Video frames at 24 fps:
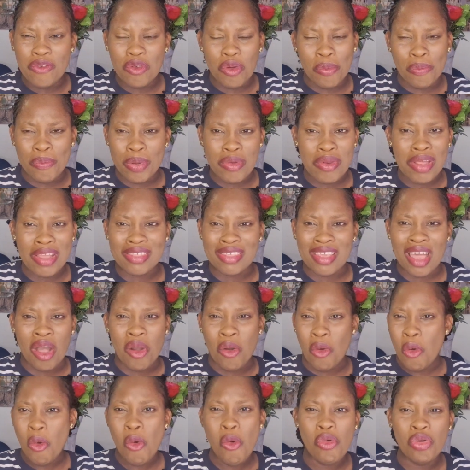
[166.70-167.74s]
your parents
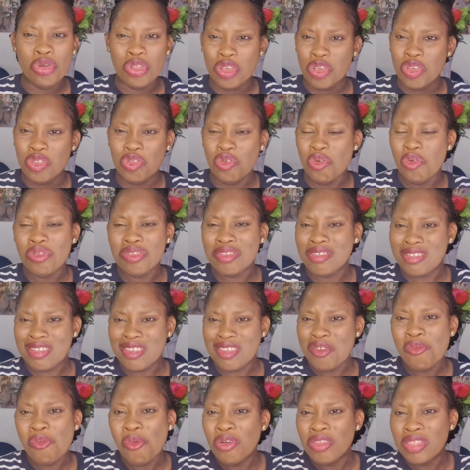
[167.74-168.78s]
are old, you don't
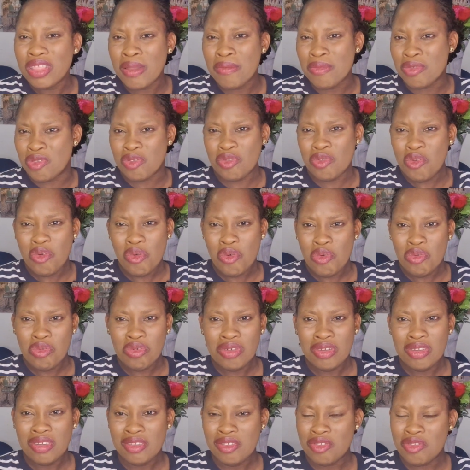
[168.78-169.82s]
still want them to go,
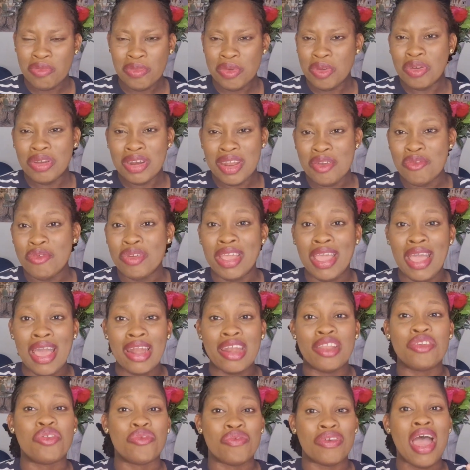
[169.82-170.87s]
to be honest,
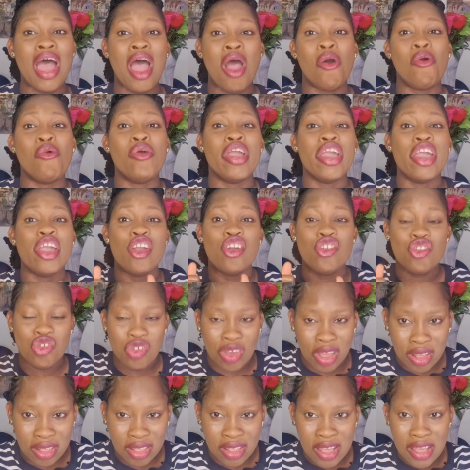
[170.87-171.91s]
regardless of how
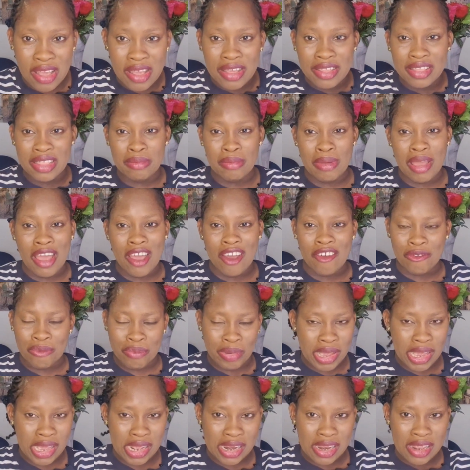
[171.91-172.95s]
aged they may have
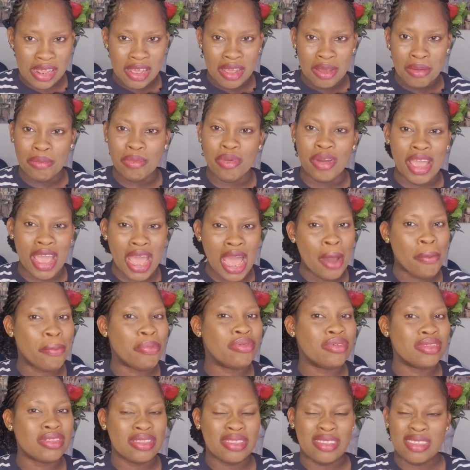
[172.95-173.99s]
been. But it
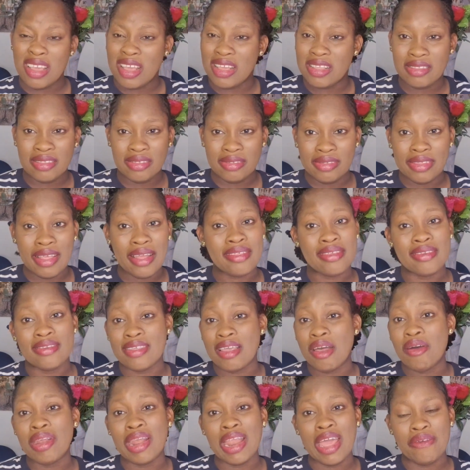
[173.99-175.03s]
happened, and that is
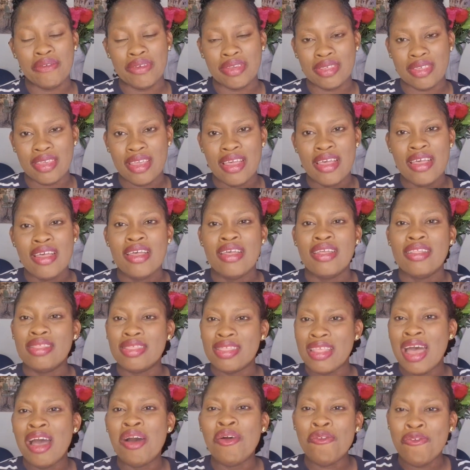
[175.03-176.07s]
how life is.
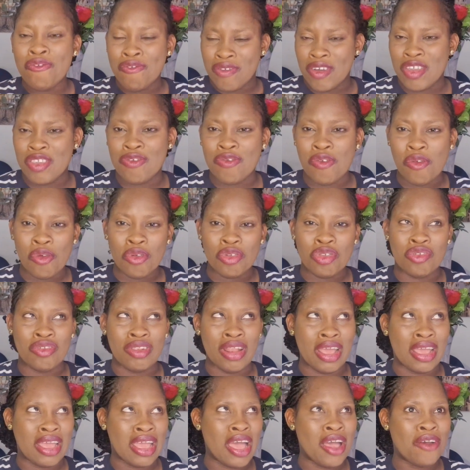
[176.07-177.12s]
Now fast forward
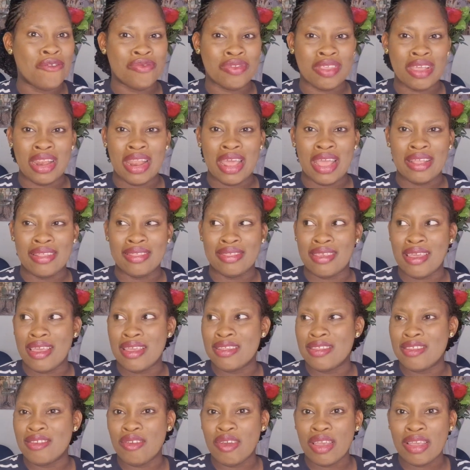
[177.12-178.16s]
to after
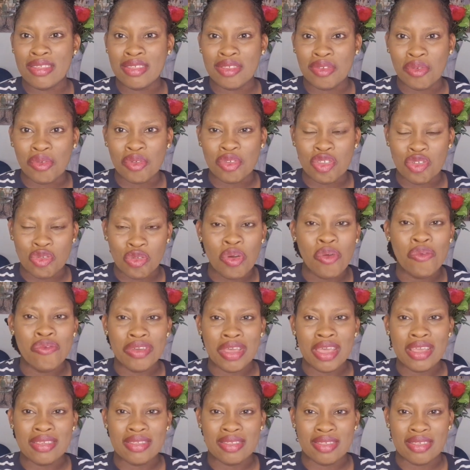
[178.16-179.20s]
10 years or 12
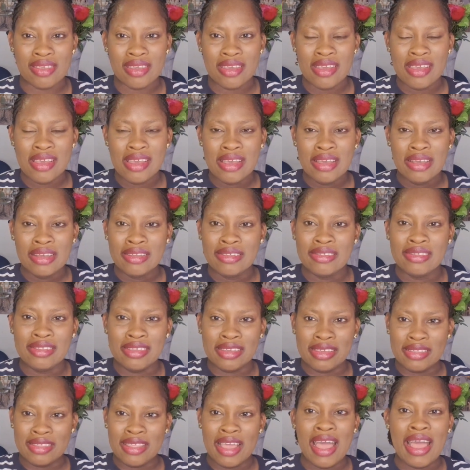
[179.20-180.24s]
years,
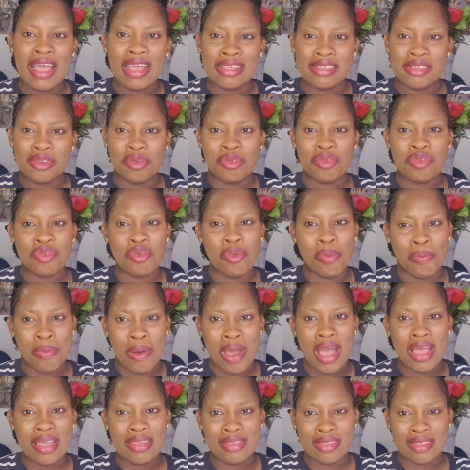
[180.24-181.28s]
the dad also
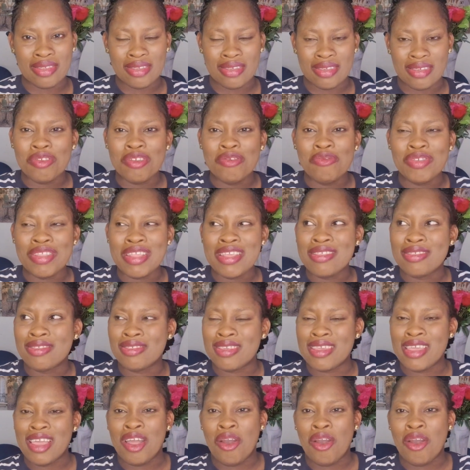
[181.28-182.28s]
passed. We didn't see it